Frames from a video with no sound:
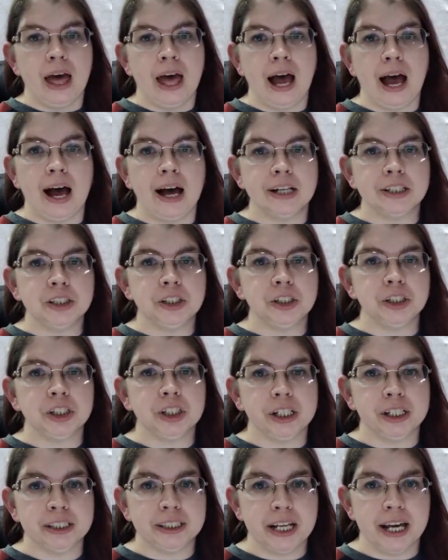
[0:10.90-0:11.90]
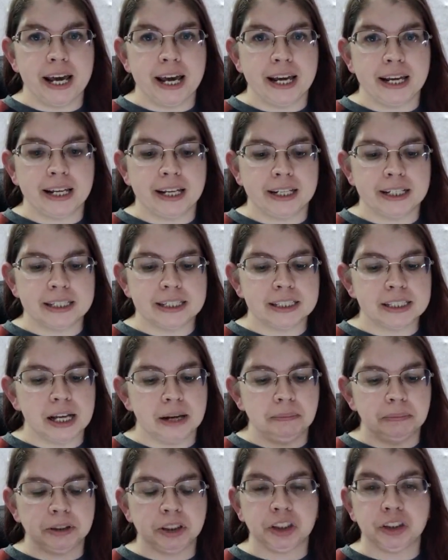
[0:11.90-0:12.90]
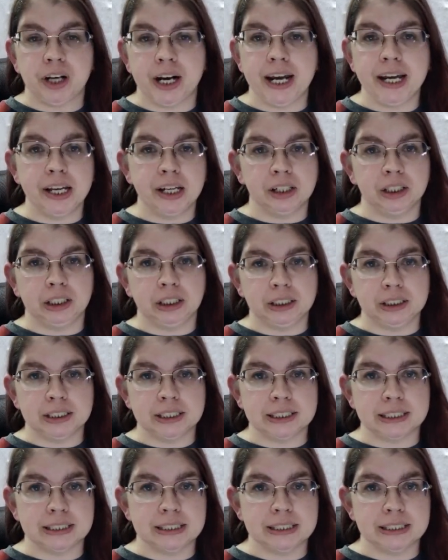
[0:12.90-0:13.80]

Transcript: how to take some triangles